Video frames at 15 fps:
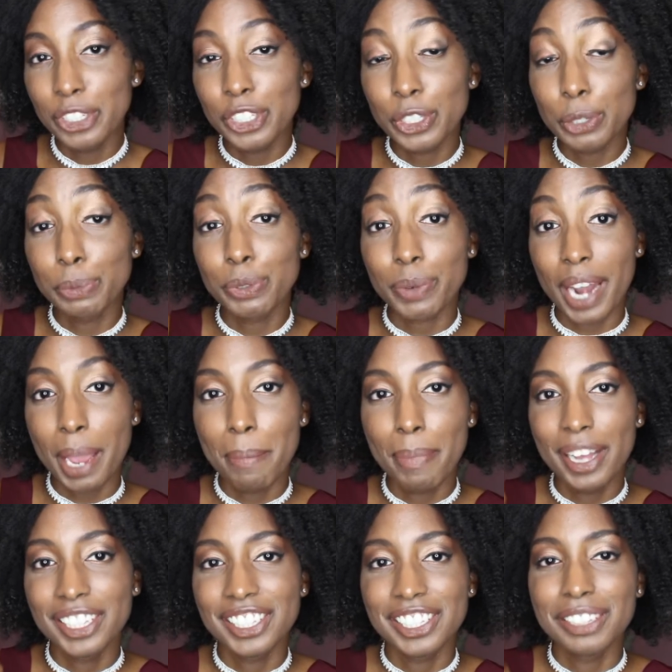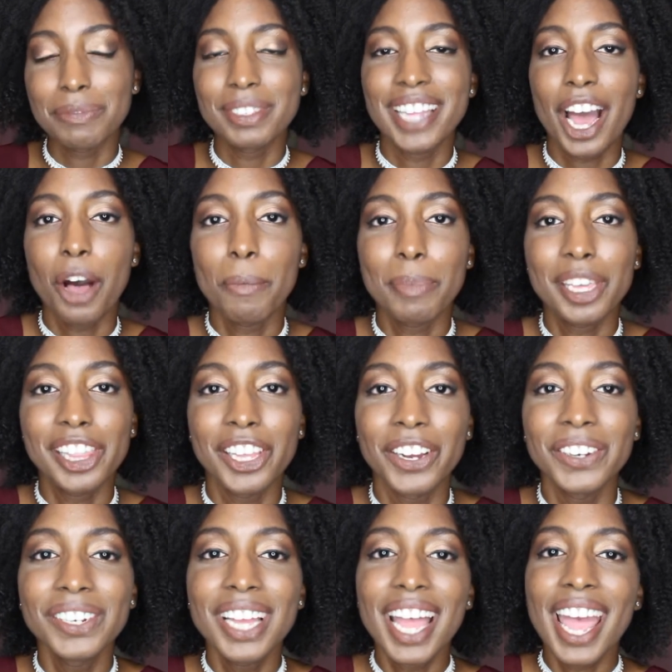subscribe button down
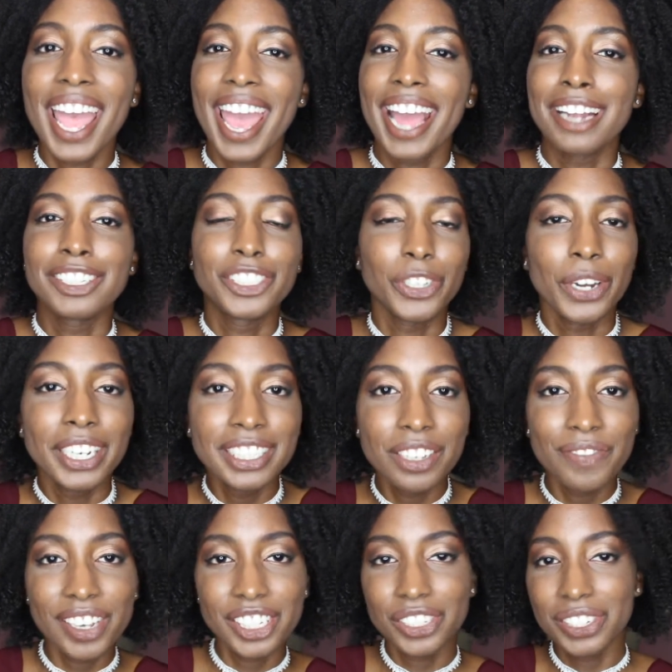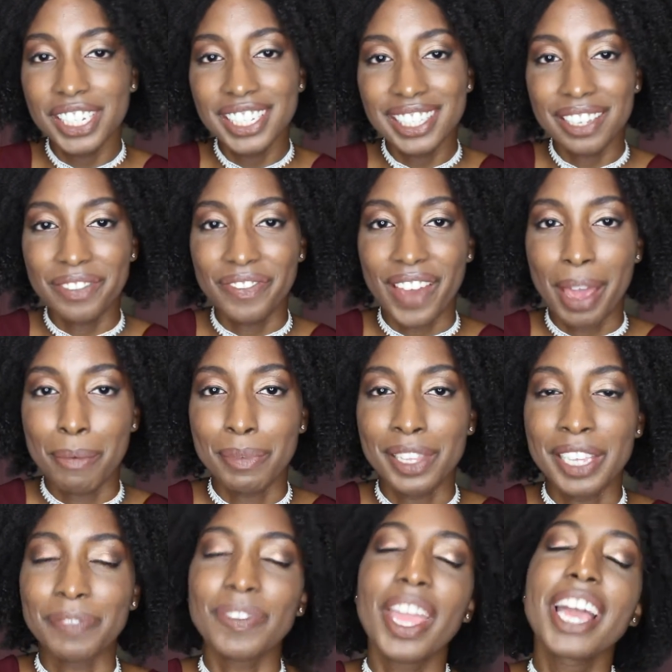below and join the Fashionista
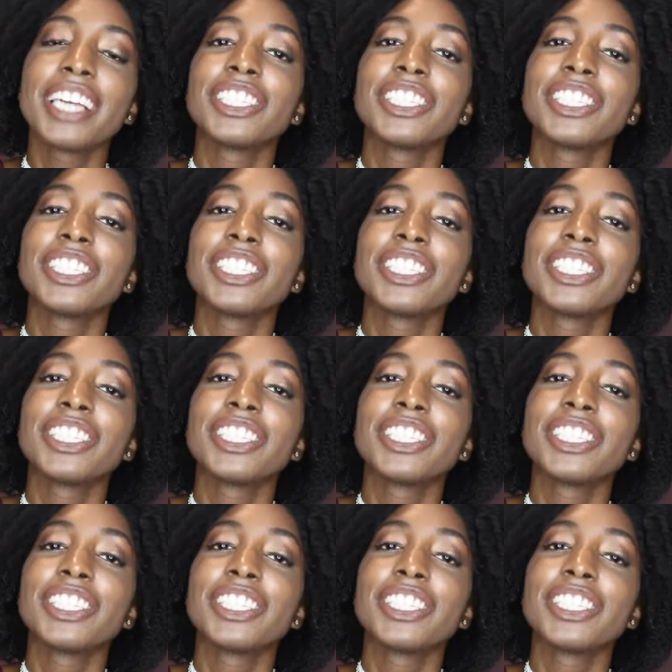family.